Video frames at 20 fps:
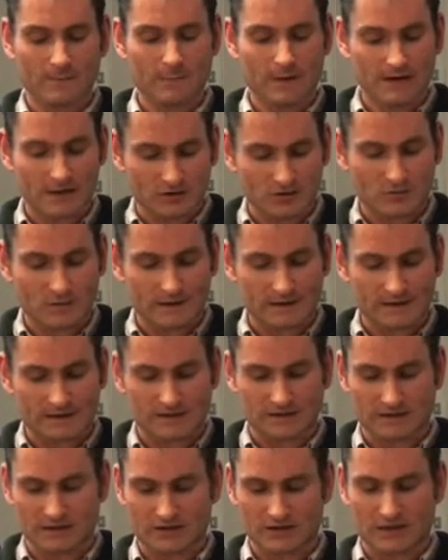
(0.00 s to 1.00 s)
in May
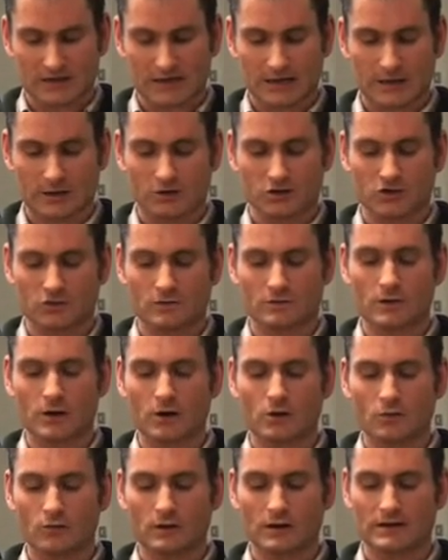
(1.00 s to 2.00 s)
2016 during the
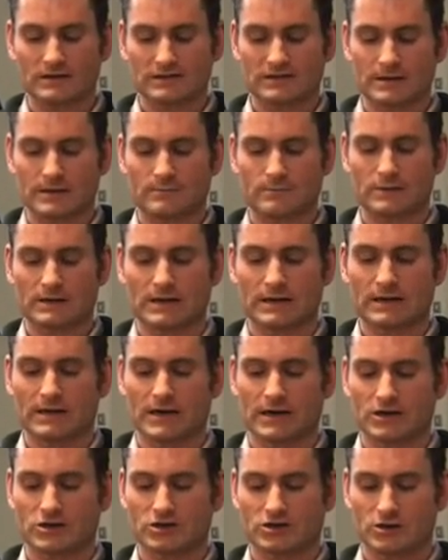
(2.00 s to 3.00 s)
local assembly
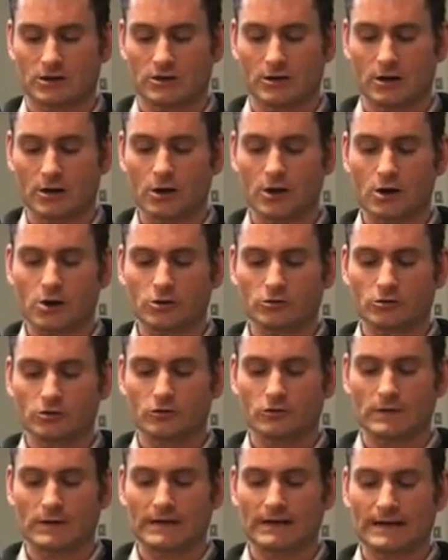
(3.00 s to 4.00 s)
election
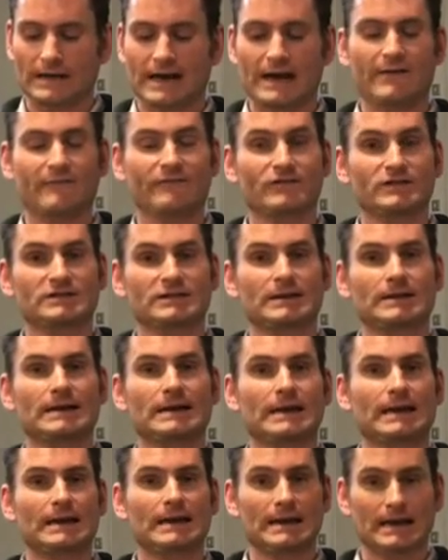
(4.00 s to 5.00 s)
doing
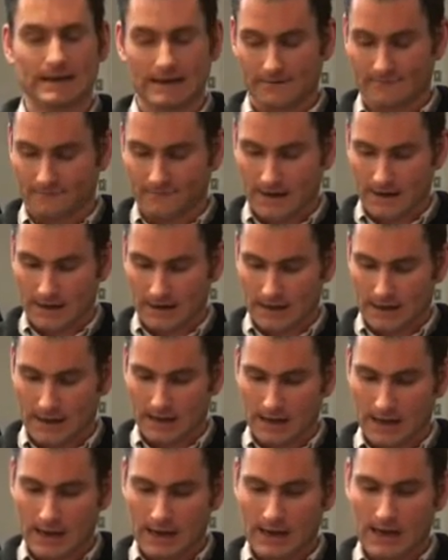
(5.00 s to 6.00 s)
canvassing in Lagan Valley.
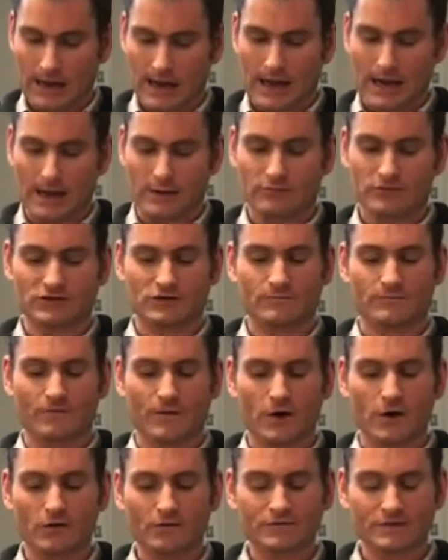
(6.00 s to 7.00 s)
I was
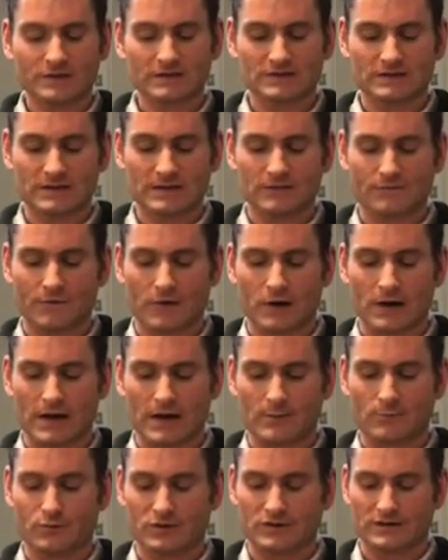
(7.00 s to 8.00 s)
involved in Save Our
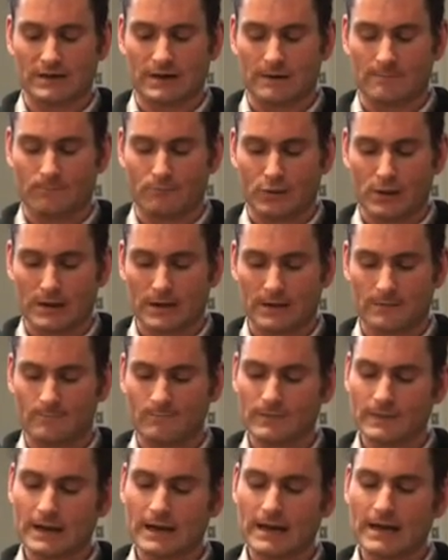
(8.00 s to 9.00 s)
Libraries
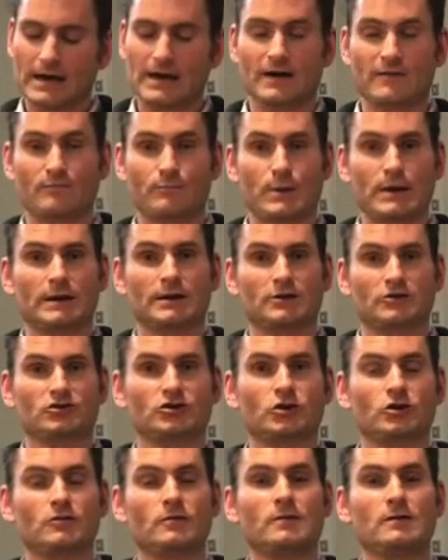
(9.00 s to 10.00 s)
campaign. I've been at
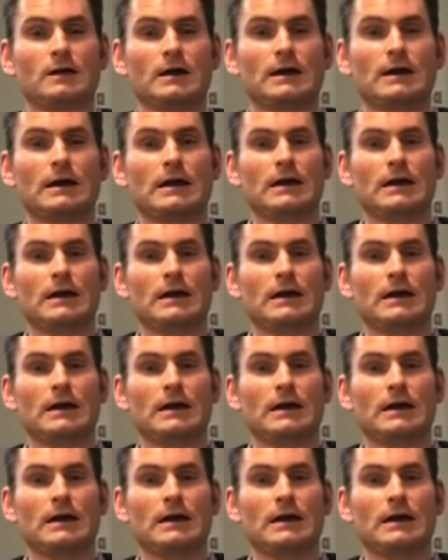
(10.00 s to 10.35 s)
two